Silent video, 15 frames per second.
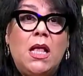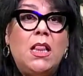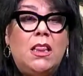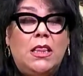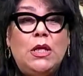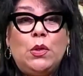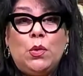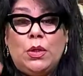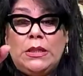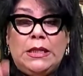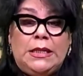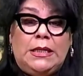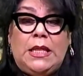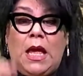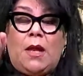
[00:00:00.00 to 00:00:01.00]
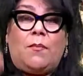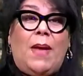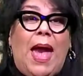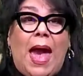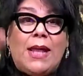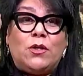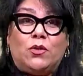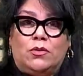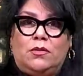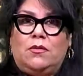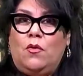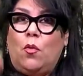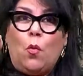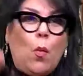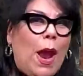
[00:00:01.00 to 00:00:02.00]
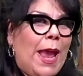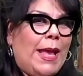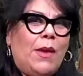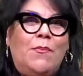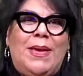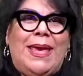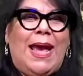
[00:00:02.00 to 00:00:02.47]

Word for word: literally, like paddles, wake me